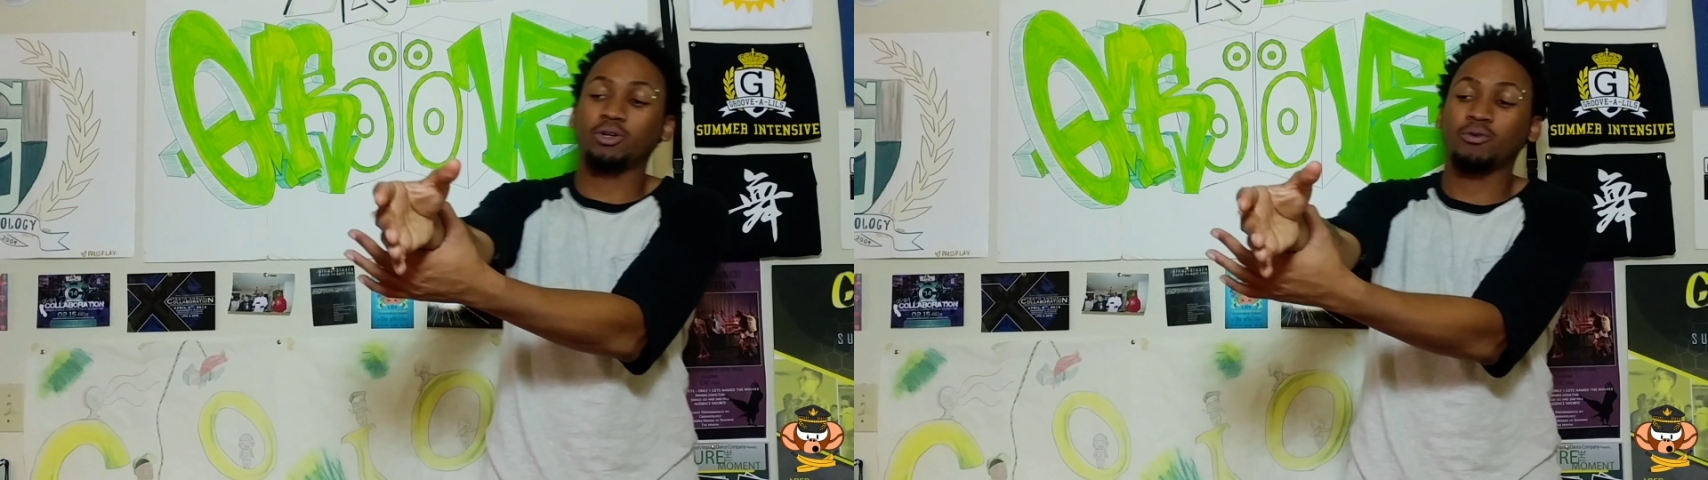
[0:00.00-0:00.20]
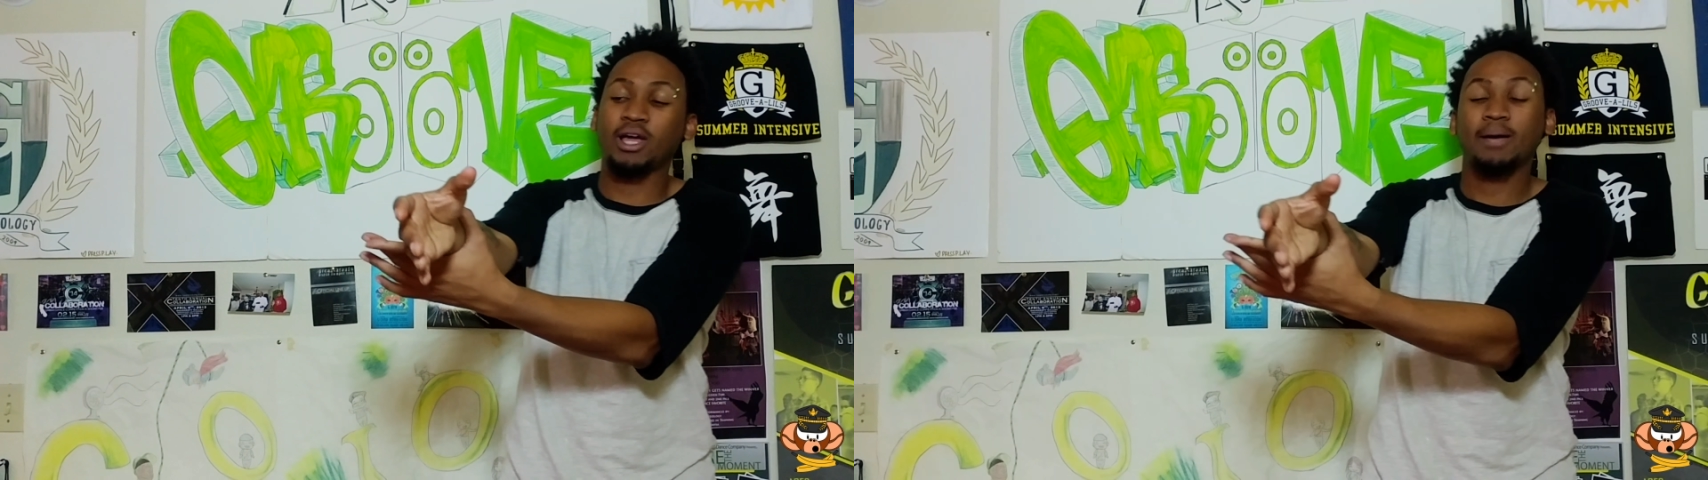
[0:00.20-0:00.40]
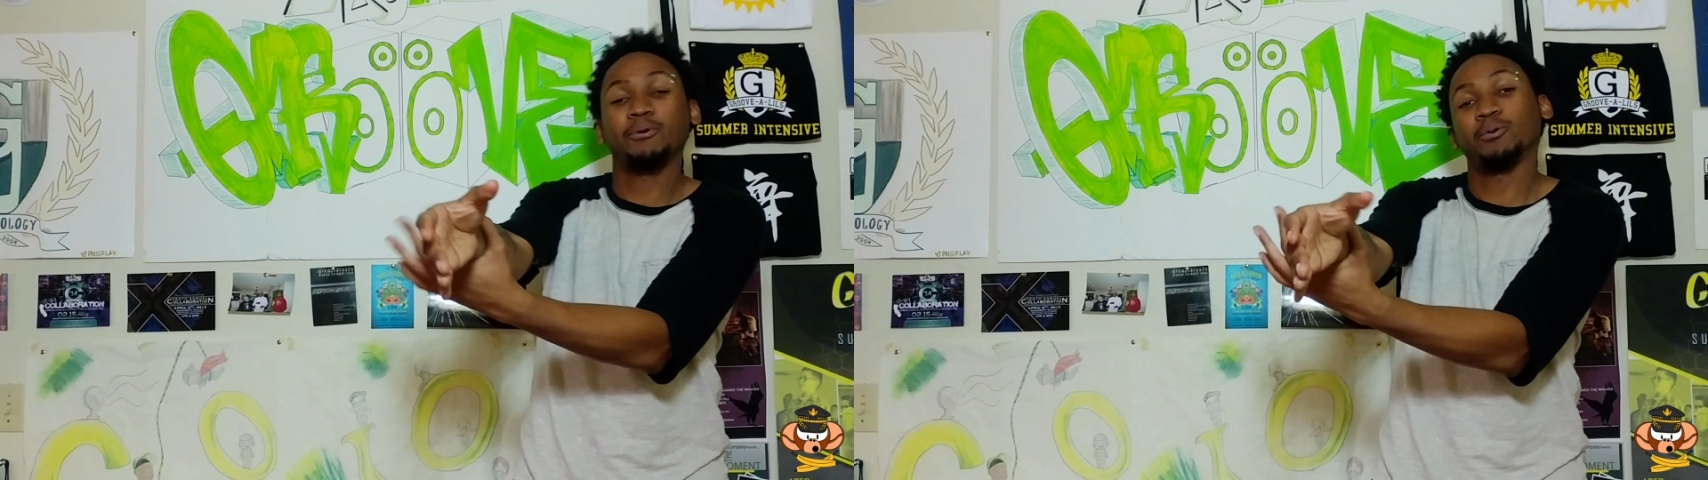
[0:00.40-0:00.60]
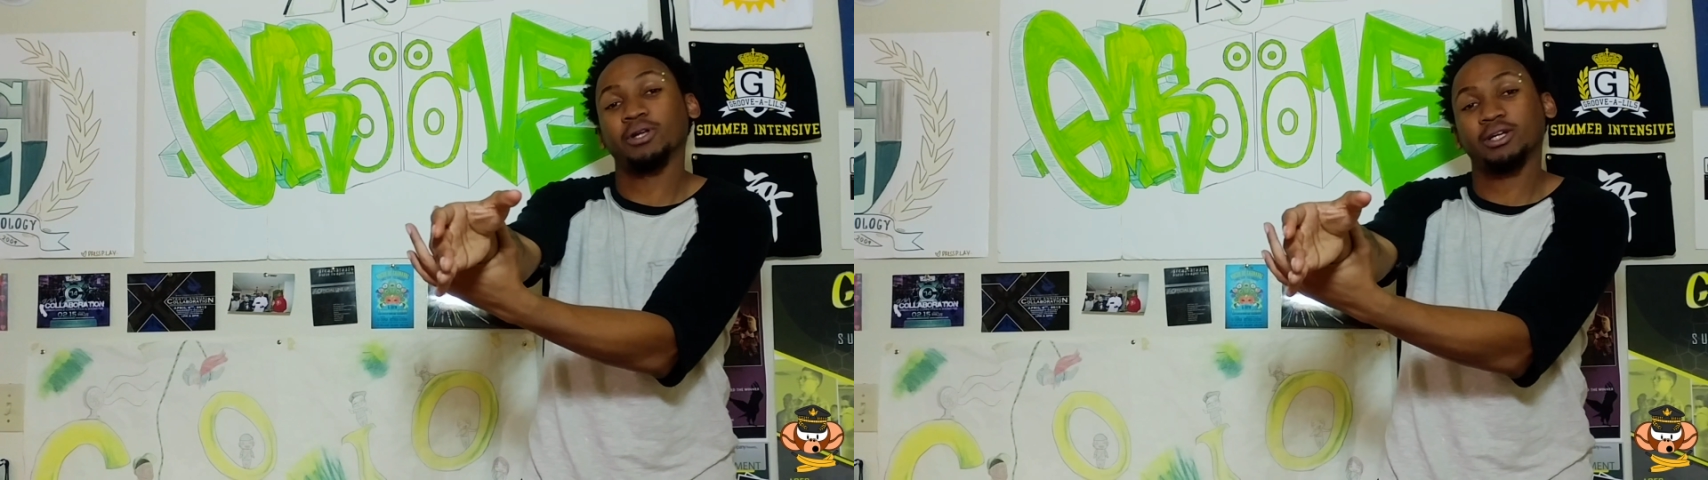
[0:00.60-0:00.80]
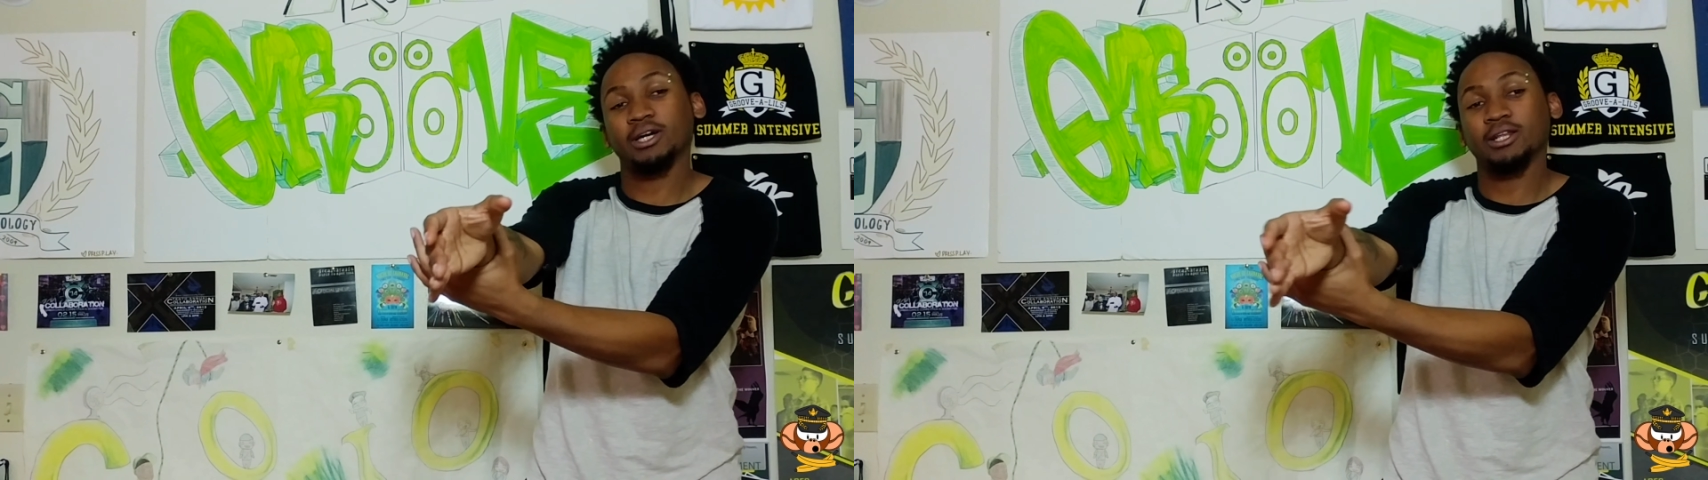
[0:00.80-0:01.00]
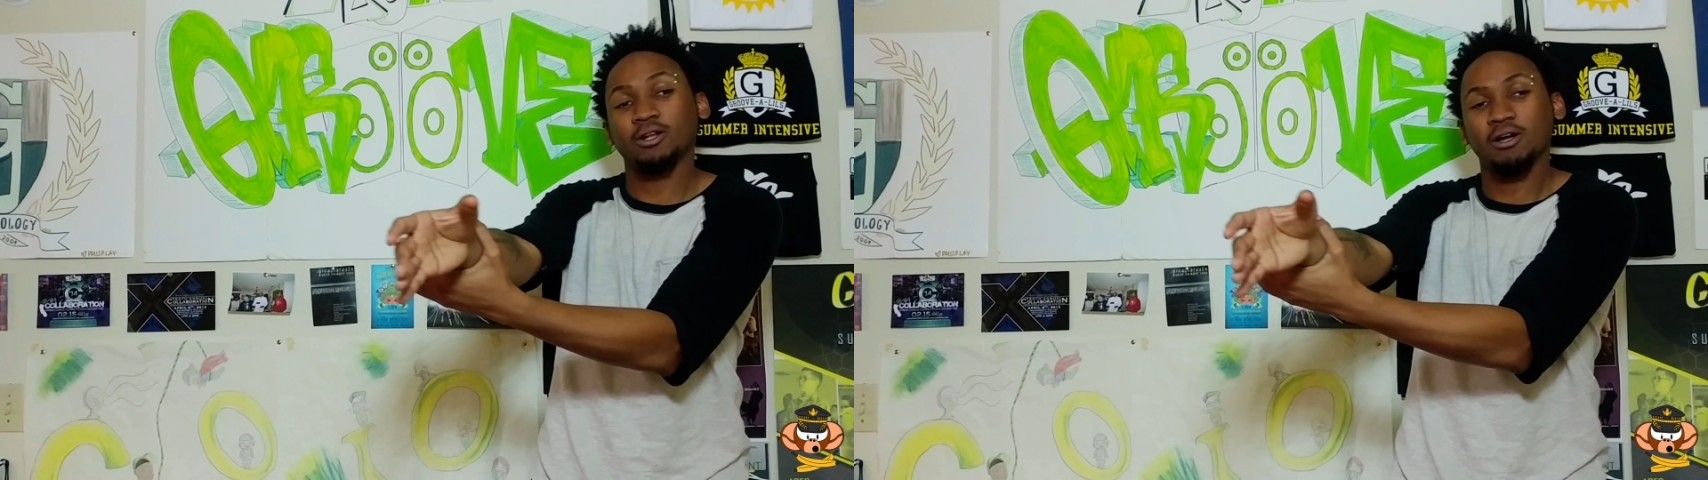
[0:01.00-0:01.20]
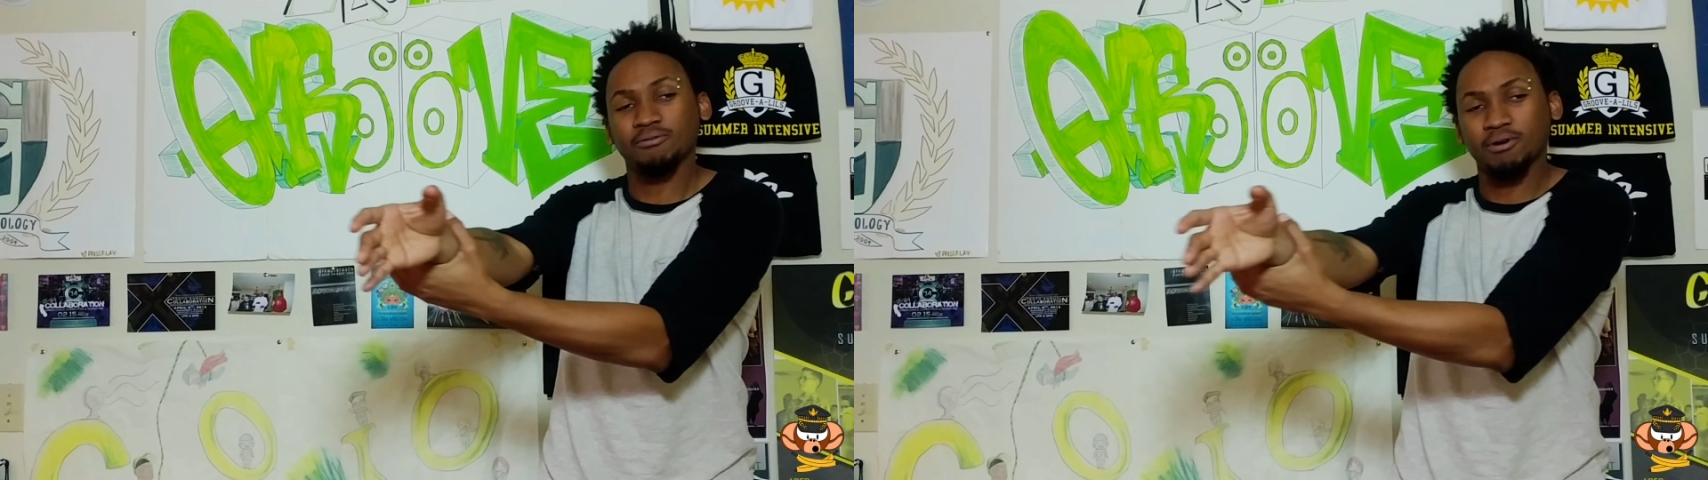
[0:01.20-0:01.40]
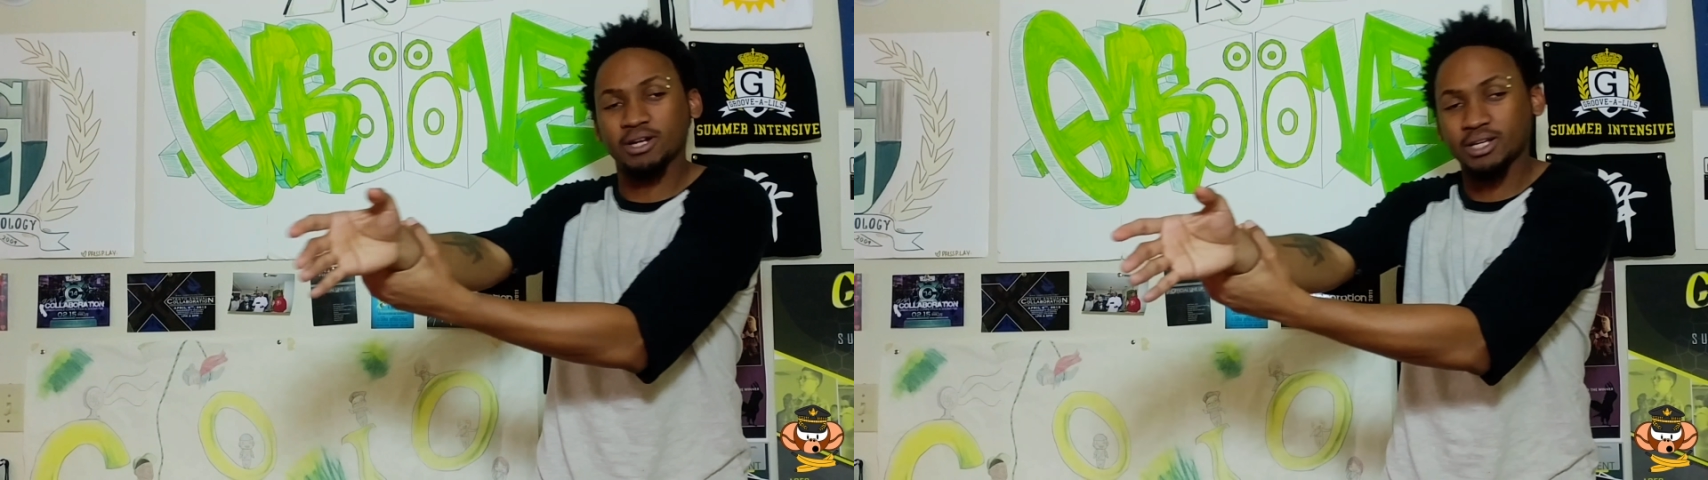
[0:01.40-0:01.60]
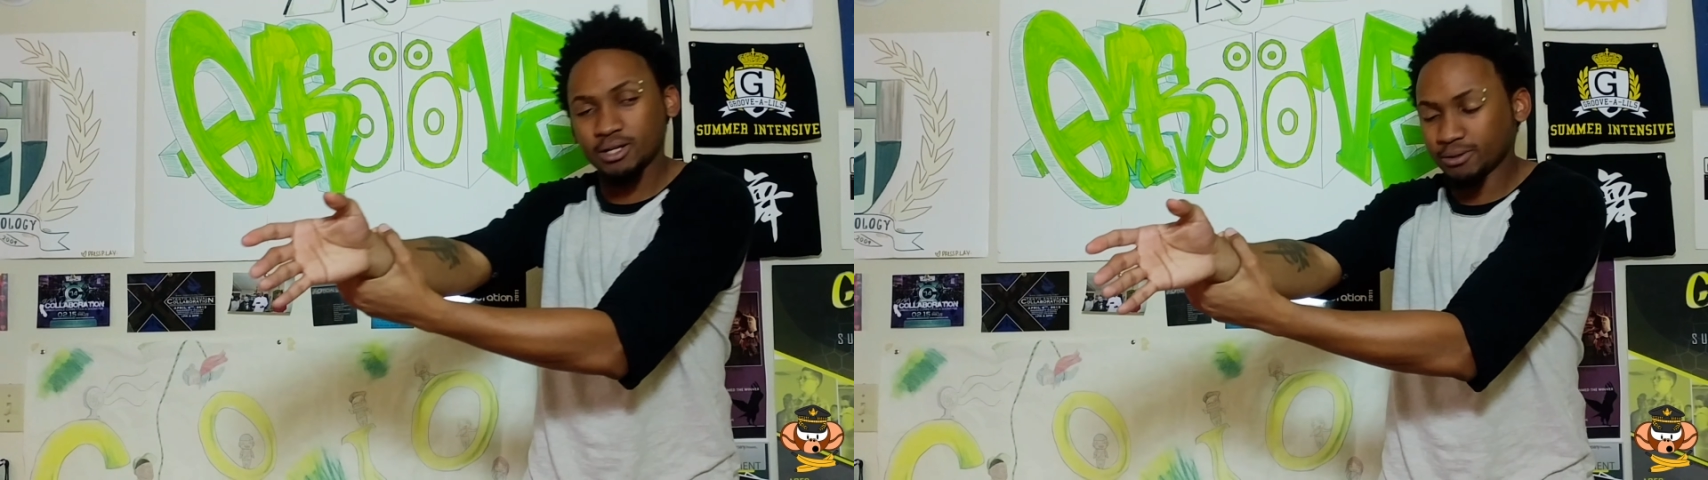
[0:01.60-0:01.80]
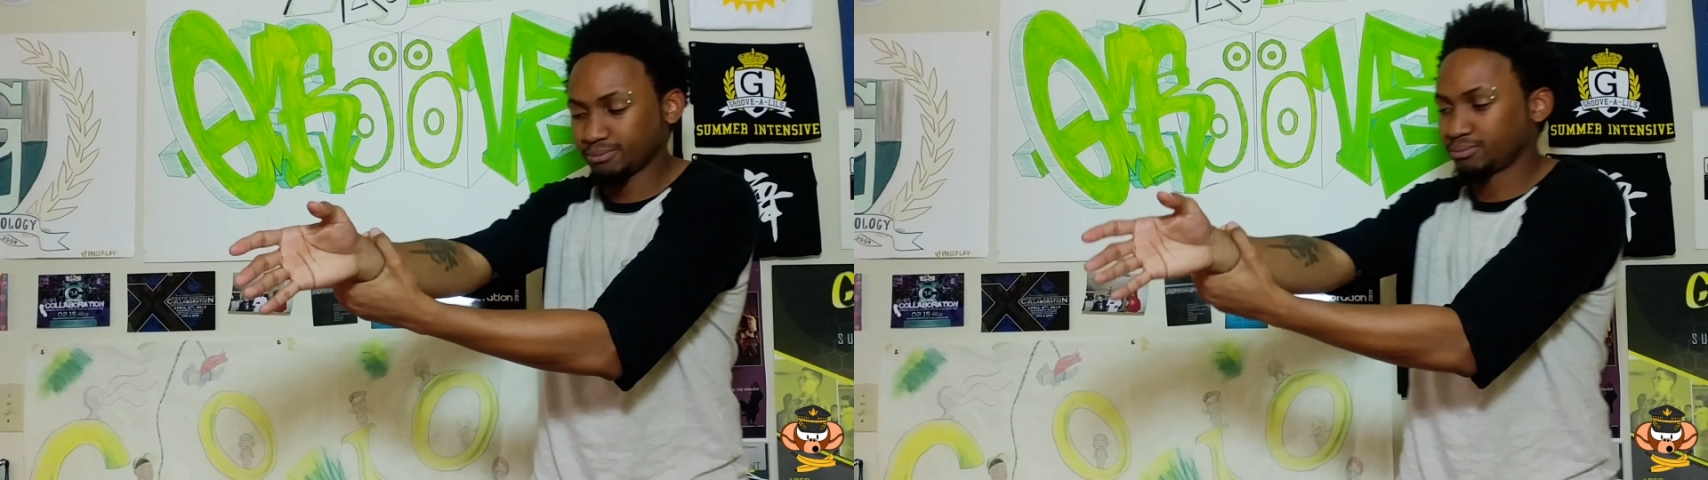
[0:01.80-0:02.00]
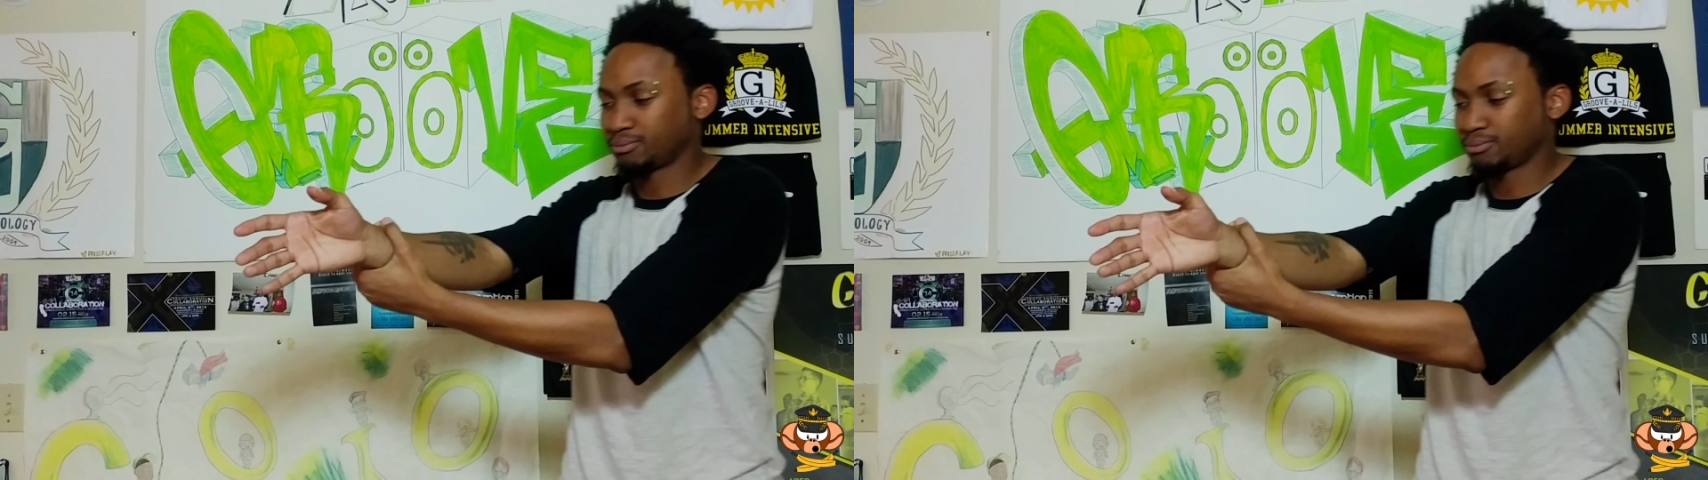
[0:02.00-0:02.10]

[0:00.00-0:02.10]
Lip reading: to cut it off right here.